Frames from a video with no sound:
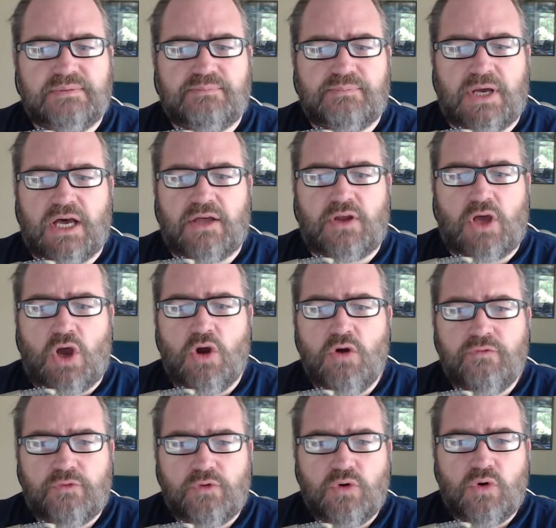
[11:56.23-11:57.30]
But
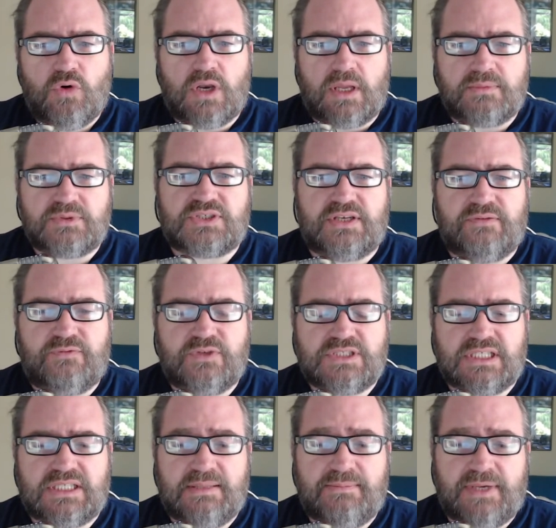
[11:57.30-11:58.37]
overall, I would say
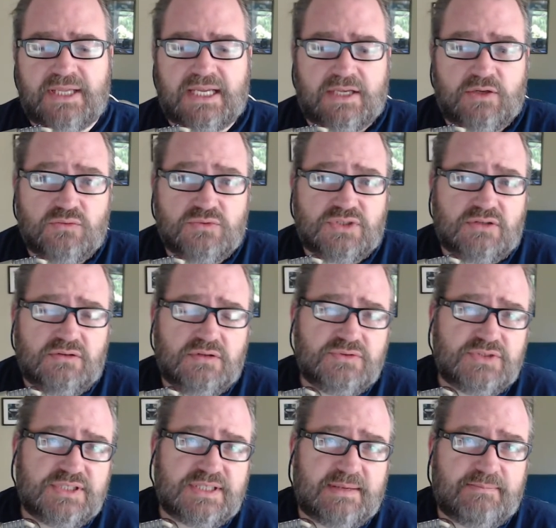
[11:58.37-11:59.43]
physically better, and also
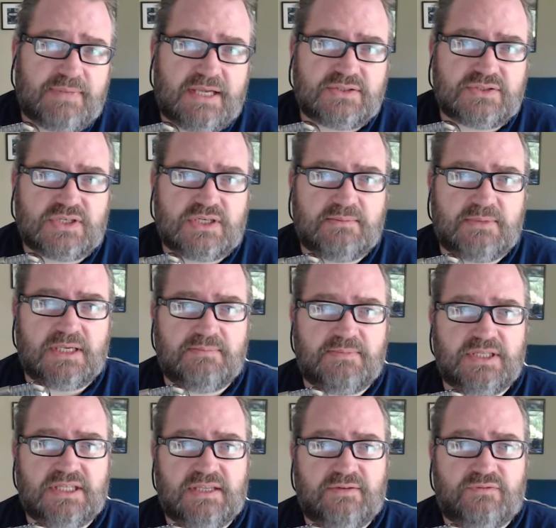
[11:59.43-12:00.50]
losing 10 pounds is going to a
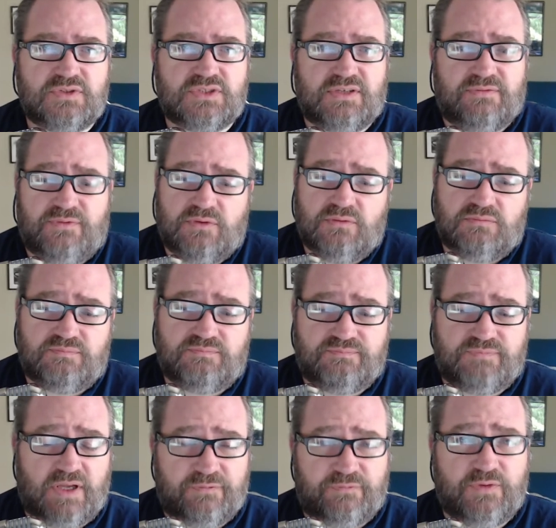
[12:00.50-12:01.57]
big difference. I feel
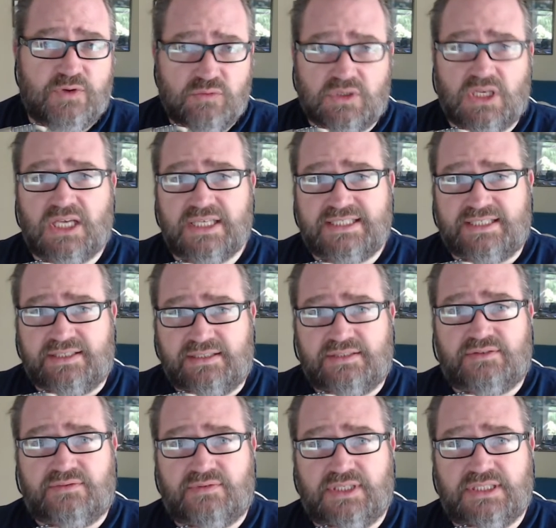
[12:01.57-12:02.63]
lighter,
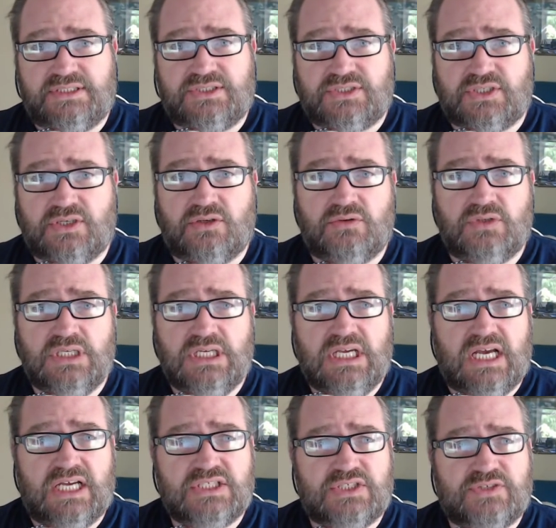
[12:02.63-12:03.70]
right? So
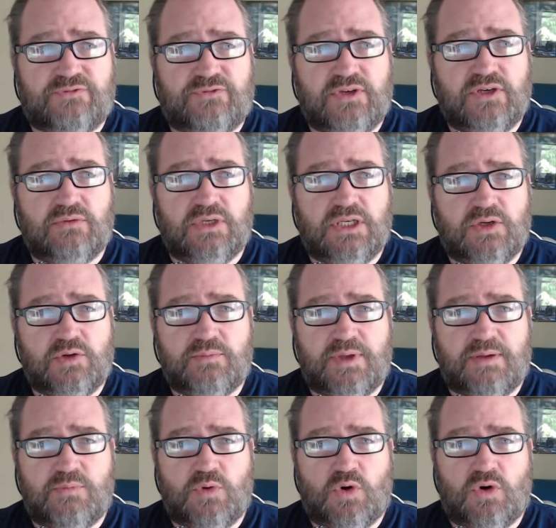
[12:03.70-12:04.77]
I just feel a little
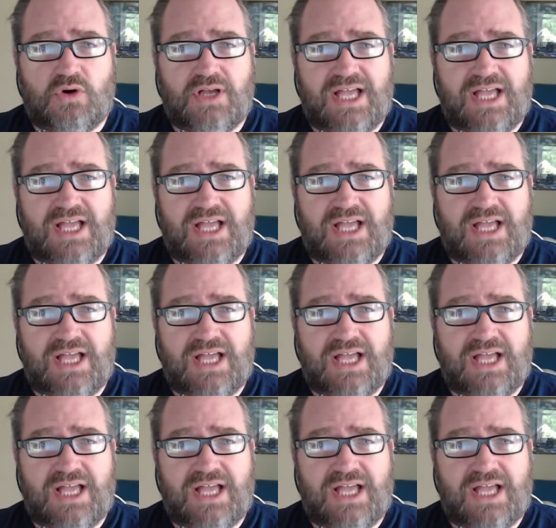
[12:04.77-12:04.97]
bit more